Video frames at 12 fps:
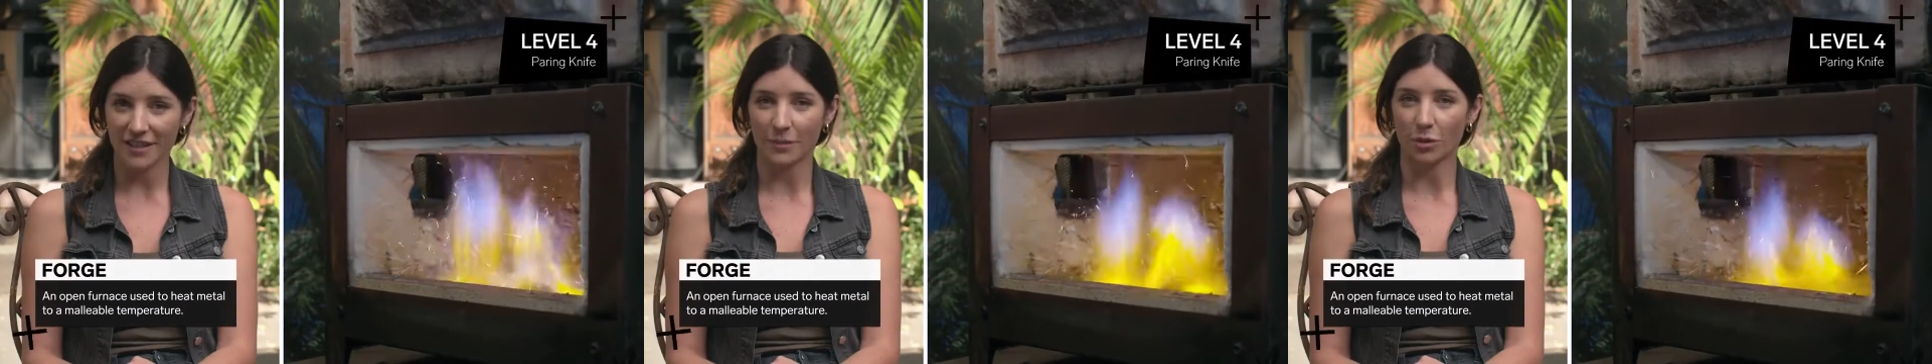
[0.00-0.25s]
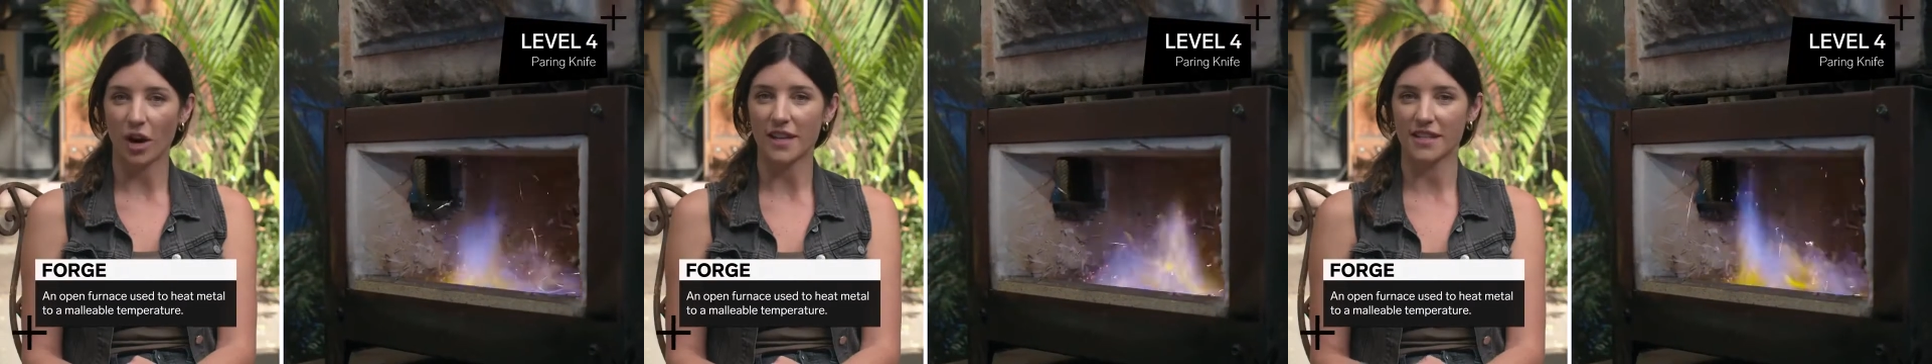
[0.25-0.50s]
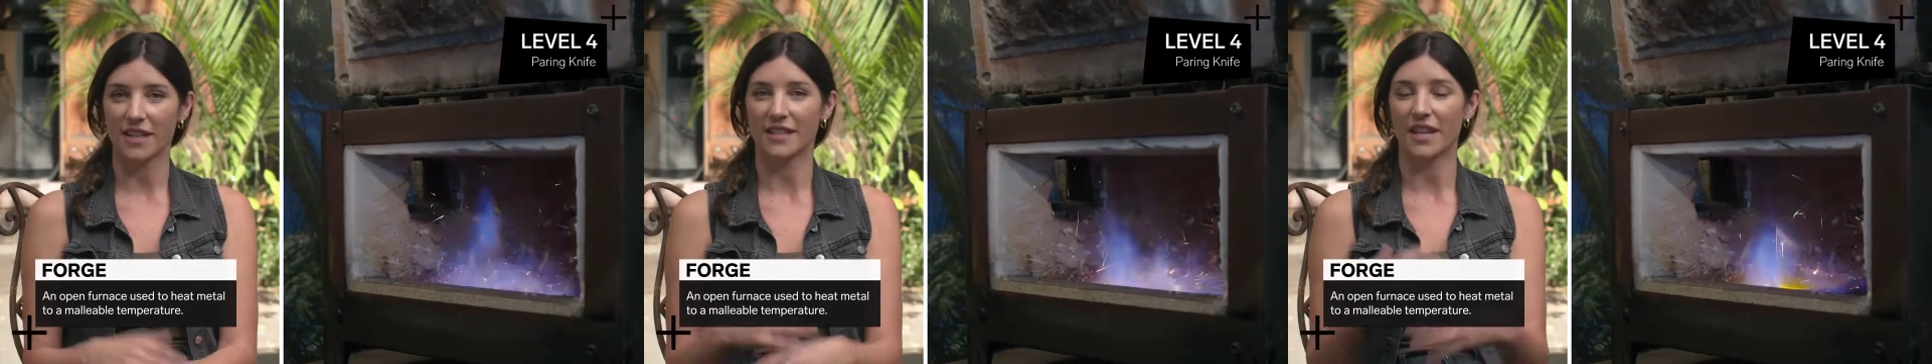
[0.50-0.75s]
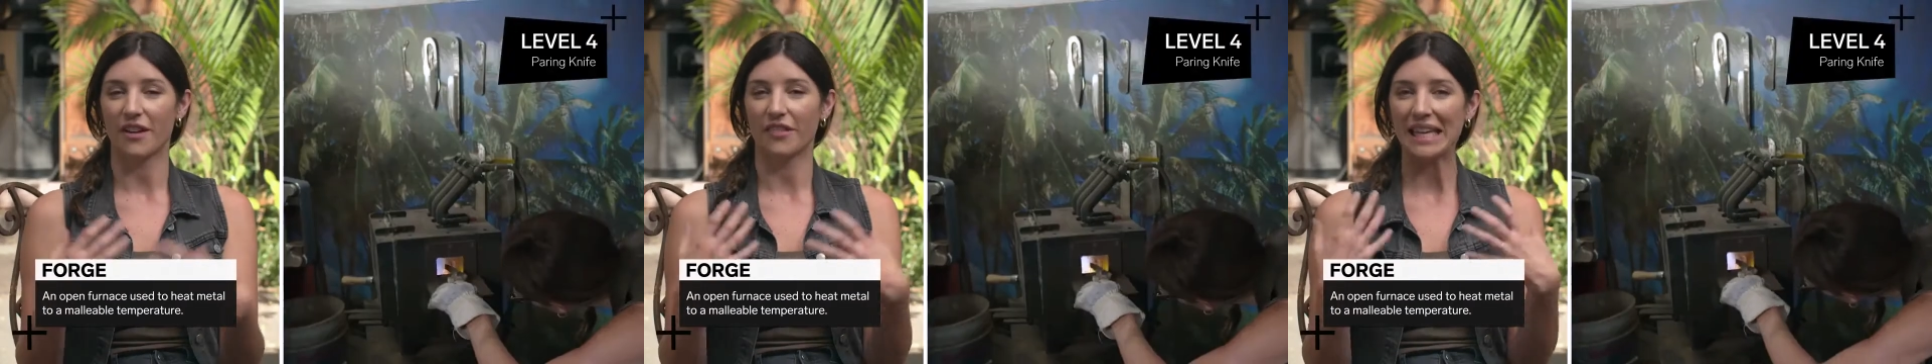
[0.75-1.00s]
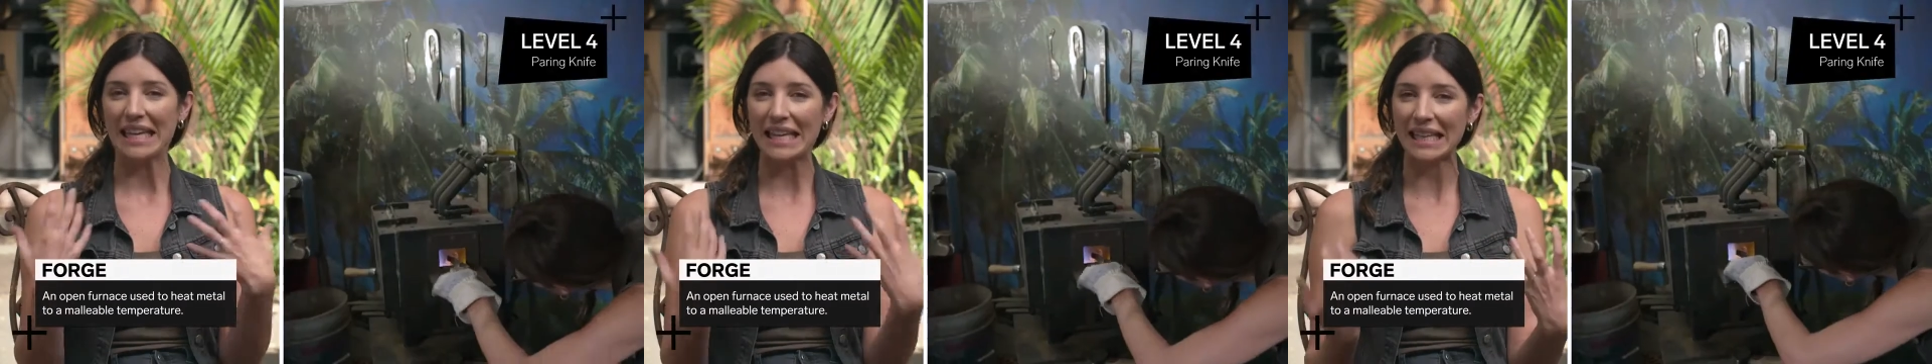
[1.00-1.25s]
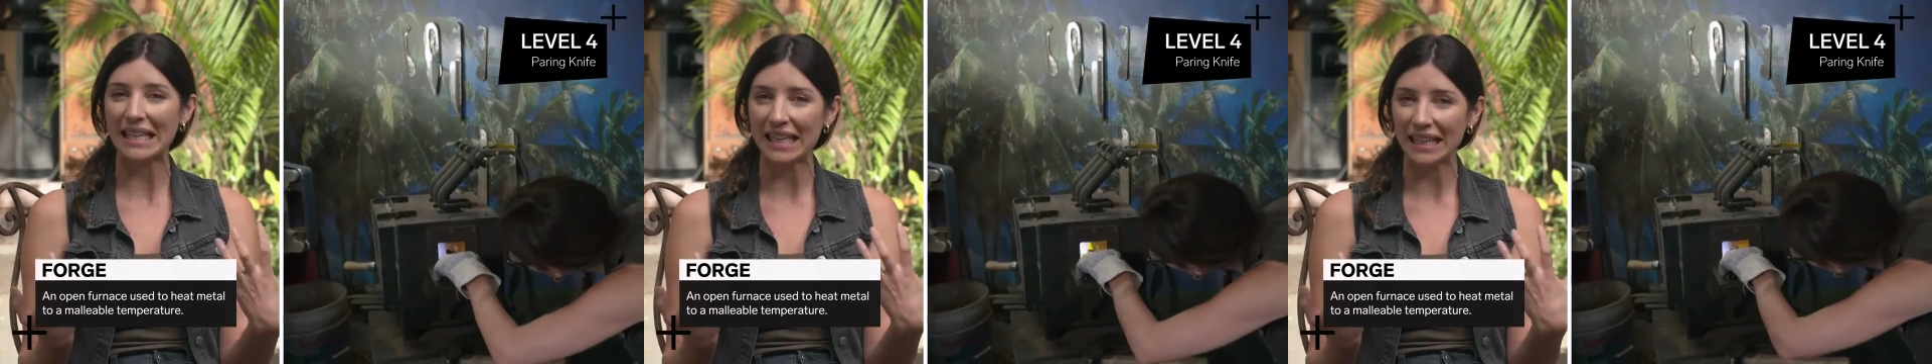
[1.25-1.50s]
is a process of
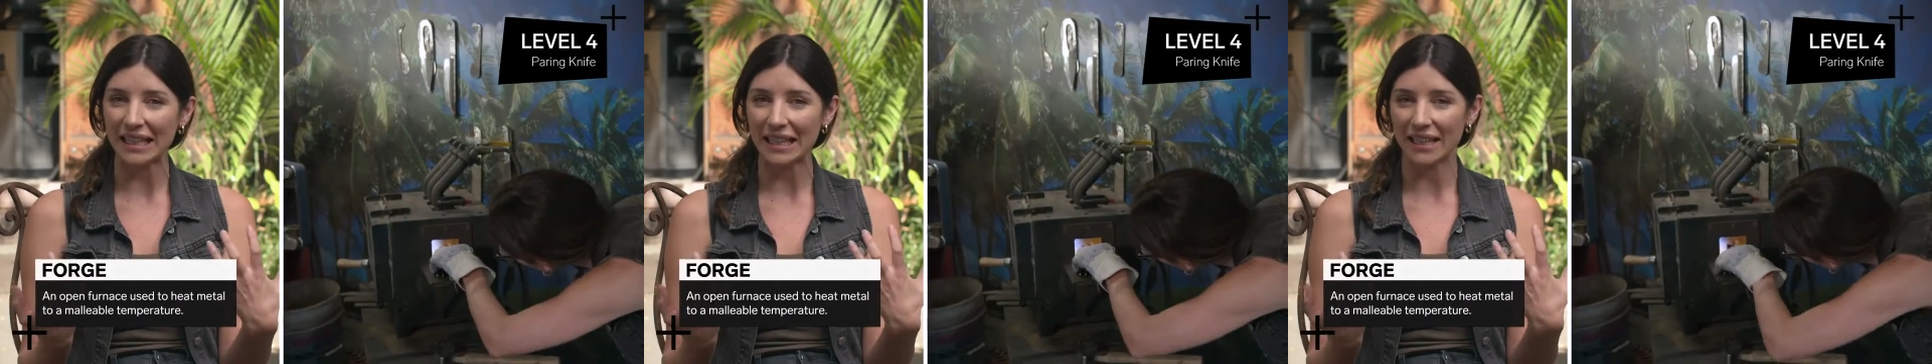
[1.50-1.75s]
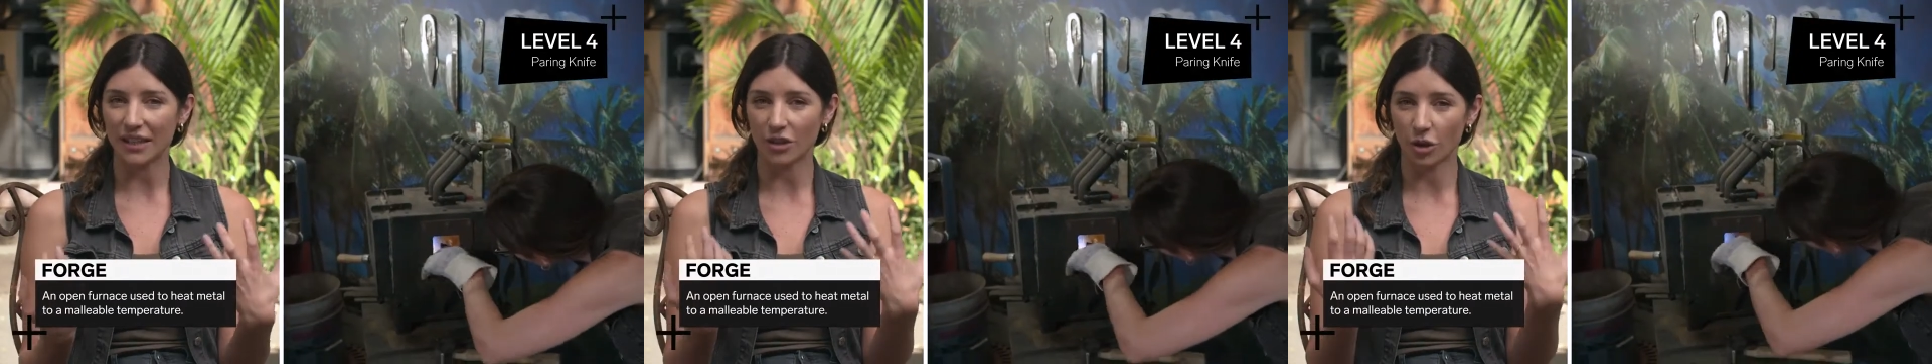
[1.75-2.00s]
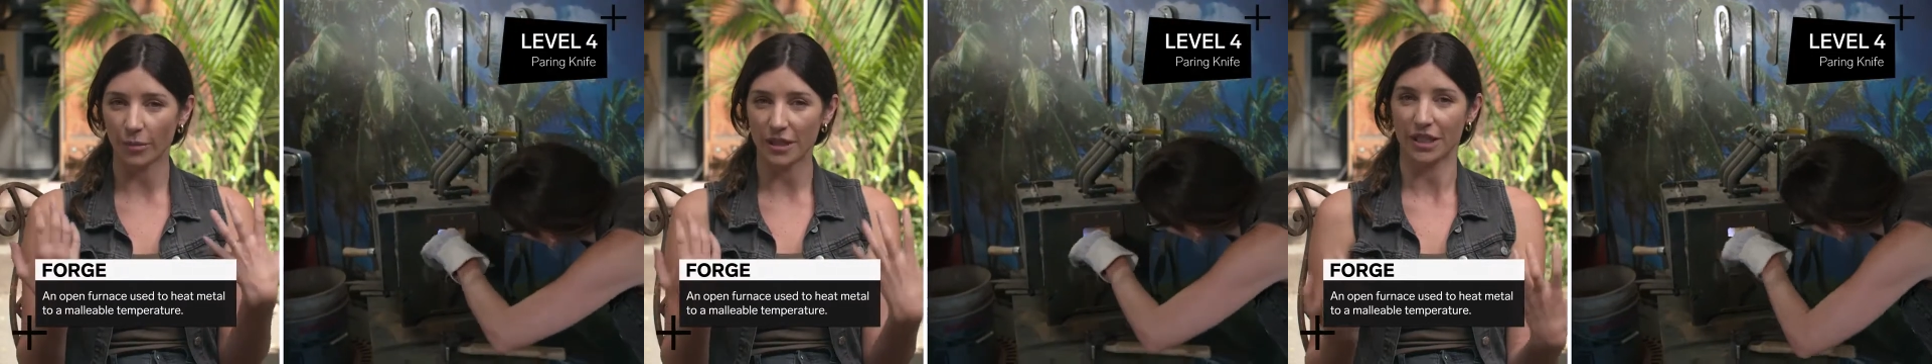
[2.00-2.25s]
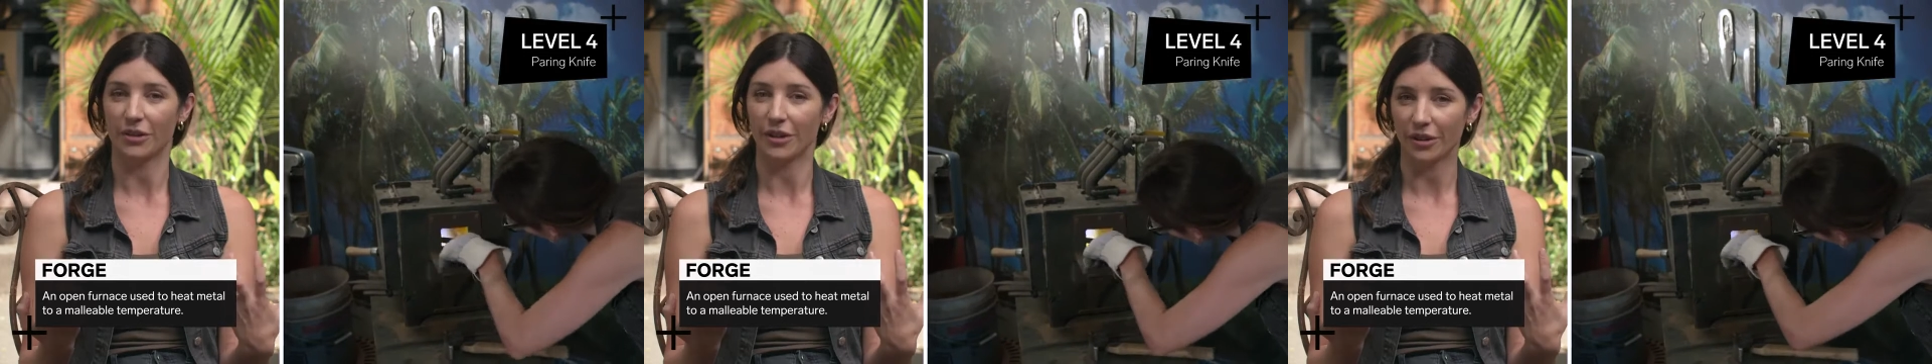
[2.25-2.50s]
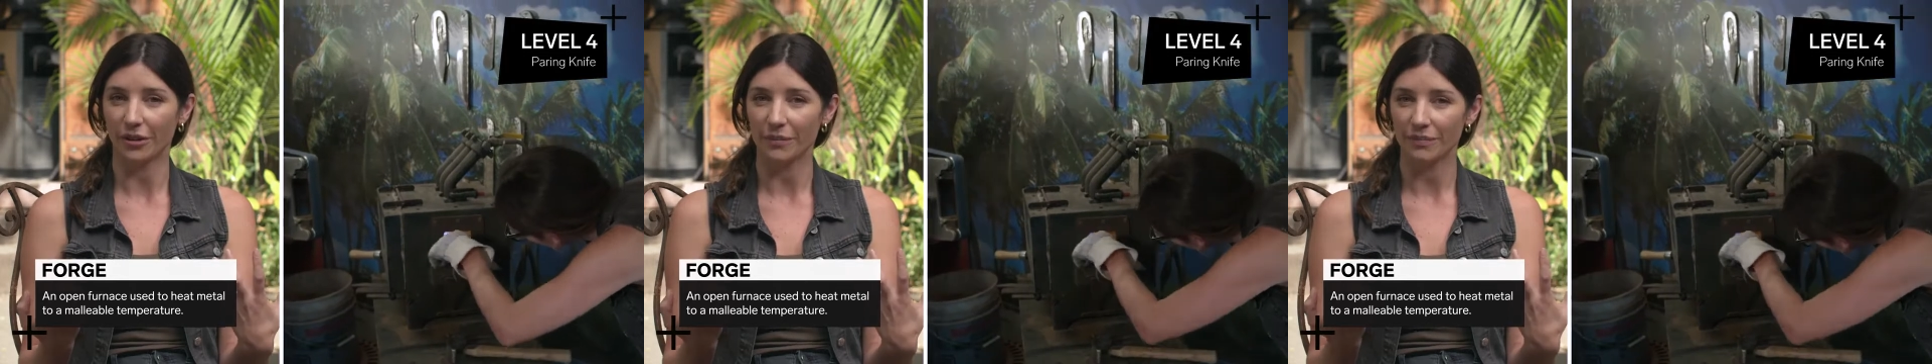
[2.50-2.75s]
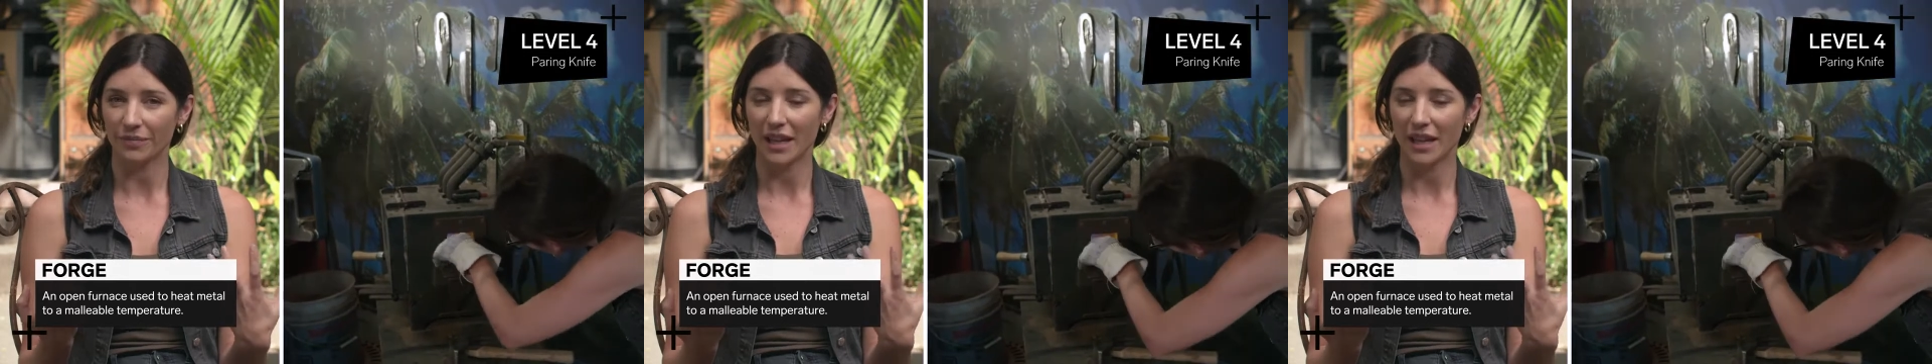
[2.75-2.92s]
heating your material